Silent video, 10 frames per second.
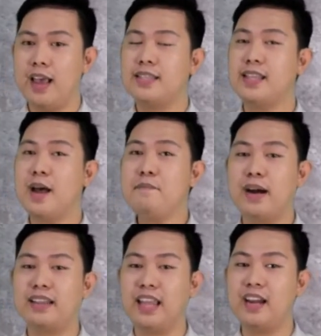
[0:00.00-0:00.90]
Some
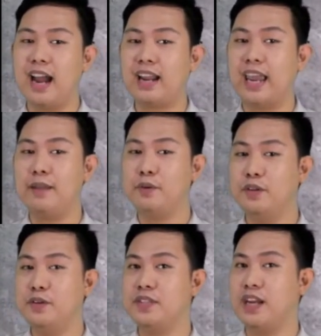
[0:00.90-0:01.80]
bacteria can
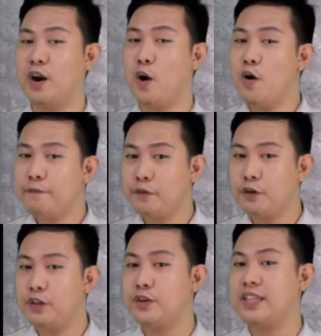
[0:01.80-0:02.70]
produce their own
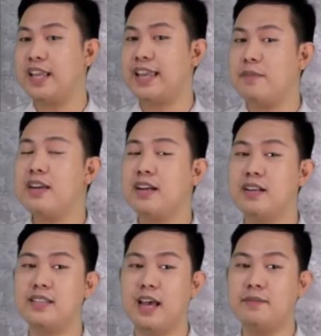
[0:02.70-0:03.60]
food using
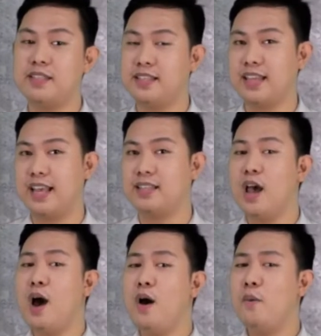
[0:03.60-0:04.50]
chemical substances
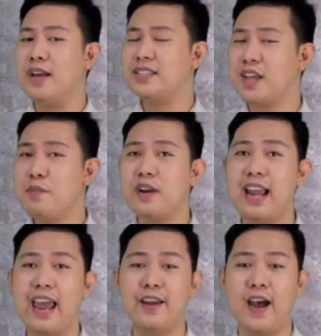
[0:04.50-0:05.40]
while some
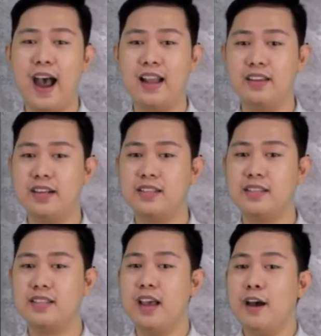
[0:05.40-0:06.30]
rely on
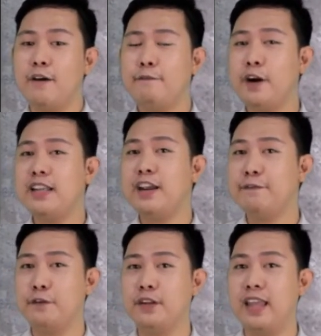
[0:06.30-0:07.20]
others for their
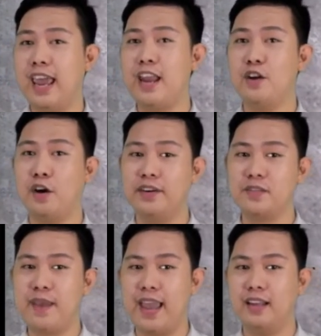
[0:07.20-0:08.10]
food and
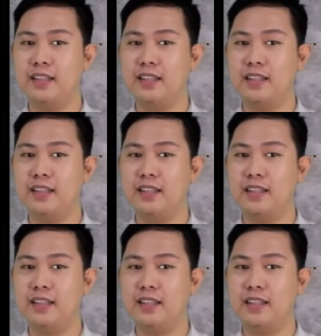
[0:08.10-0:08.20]
nourishment.